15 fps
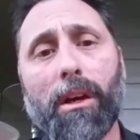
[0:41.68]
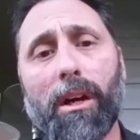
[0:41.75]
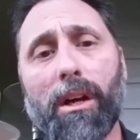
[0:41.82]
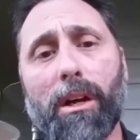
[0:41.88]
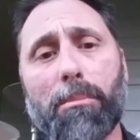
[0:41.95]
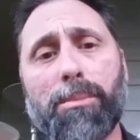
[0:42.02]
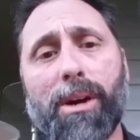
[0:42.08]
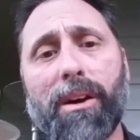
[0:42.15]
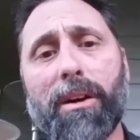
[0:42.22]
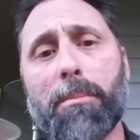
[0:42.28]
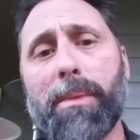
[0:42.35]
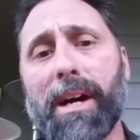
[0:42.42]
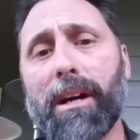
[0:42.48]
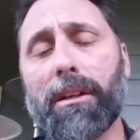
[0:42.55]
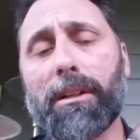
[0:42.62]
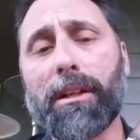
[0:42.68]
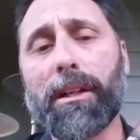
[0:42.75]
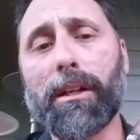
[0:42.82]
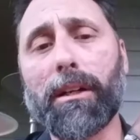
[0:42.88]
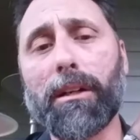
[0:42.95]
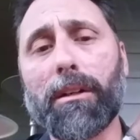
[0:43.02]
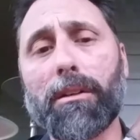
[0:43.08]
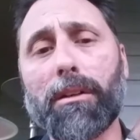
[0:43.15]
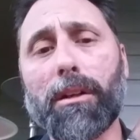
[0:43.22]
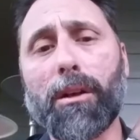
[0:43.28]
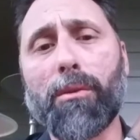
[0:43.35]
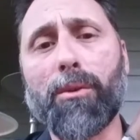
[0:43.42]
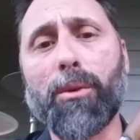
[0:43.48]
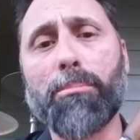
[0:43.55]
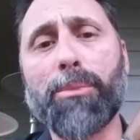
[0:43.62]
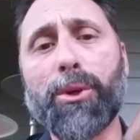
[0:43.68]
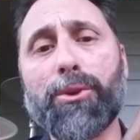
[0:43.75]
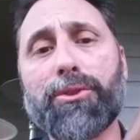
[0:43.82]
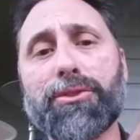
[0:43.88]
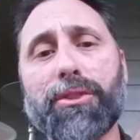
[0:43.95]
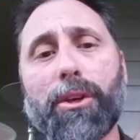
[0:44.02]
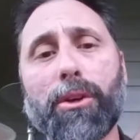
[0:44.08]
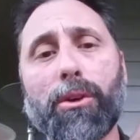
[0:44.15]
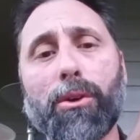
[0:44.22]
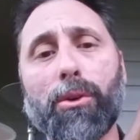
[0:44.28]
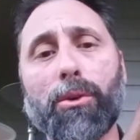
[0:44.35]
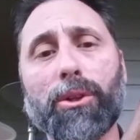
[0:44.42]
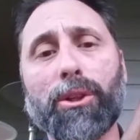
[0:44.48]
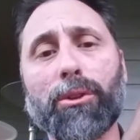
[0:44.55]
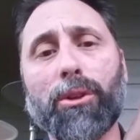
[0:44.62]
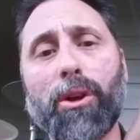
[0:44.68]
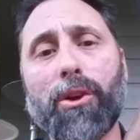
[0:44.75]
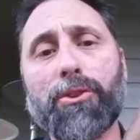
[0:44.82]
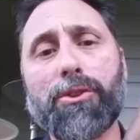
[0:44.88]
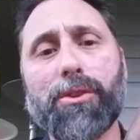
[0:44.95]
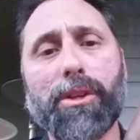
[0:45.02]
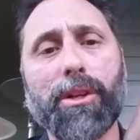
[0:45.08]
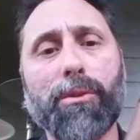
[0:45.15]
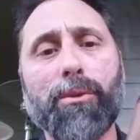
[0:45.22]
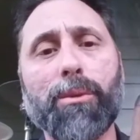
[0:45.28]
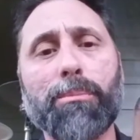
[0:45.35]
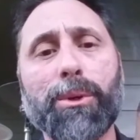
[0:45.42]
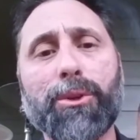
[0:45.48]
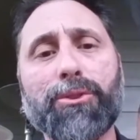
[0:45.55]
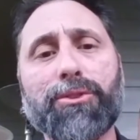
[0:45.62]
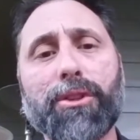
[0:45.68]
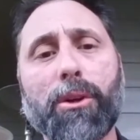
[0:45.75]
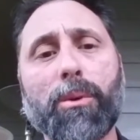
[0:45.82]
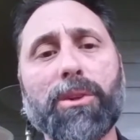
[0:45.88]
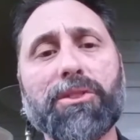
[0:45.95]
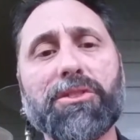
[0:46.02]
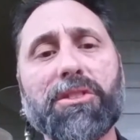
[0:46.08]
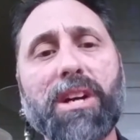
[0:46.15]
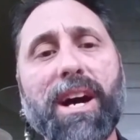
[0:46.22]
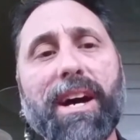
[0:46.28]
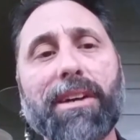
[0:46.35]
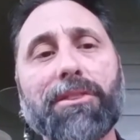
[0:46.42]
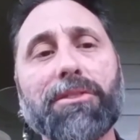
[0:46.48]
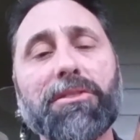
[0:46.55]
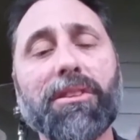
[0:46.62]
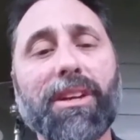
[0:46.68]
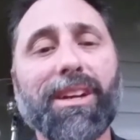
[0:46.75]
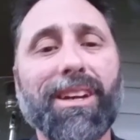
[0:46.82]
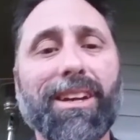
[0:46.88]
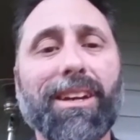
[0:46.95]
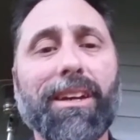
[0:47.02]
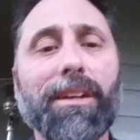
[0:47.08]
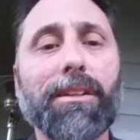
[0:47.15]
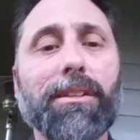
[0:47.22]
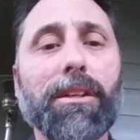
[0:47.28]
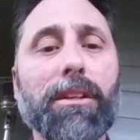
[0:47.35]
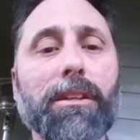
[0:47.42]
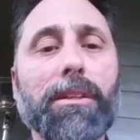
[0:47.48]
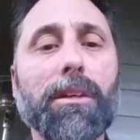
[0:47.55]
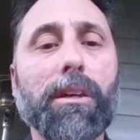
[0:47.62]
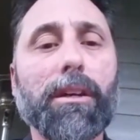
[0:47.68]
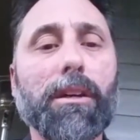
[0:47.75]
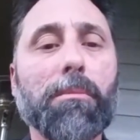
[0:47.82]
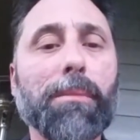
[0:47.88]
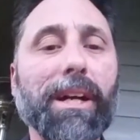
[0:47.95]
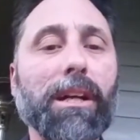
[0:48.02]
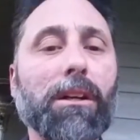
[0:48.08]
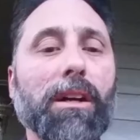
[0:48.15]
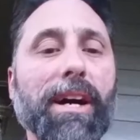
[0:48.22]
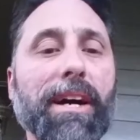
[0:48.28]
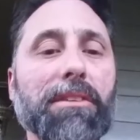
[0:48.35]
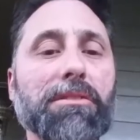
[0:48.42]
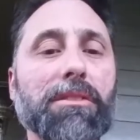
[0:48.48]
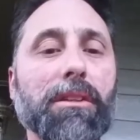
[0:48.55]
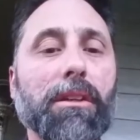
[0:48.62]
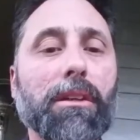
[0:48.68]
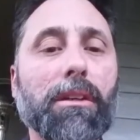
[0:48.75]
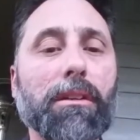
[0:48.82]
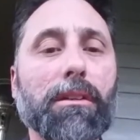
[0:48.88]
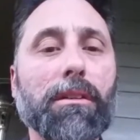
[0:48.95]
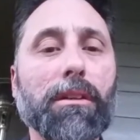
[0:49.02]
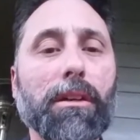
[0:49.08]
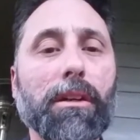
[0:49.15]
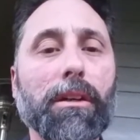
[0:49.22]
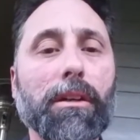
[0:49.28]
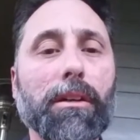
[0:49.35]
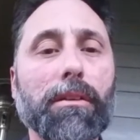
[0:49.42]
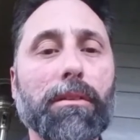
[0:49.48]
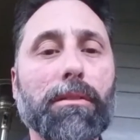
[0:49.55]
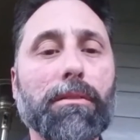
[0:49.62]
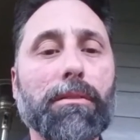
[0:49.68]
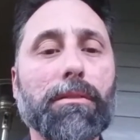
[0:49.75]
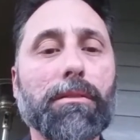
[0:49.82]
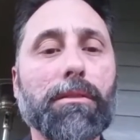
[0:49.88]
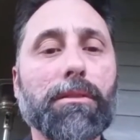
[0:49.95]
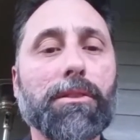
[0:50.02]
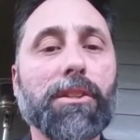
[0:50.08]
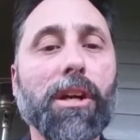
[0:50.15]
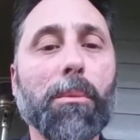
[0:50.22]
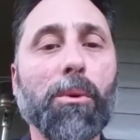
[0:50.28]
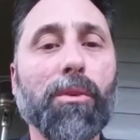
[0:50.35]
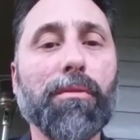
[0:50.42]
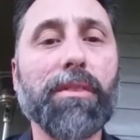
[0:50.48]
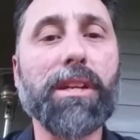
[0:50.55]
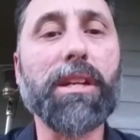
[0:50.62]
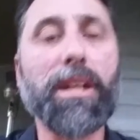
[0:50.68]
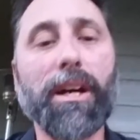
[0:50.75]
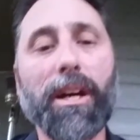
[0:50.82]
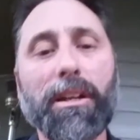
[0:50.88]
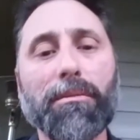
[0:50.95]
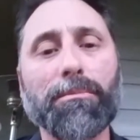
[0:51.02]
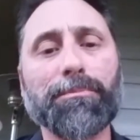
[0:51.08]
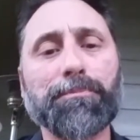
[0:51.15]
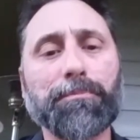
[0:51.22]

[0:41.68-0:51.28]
uh, probably about a, uh, a, Robusto, a little larger than a Robusto in size. Did uh, my classic uh, double V cut.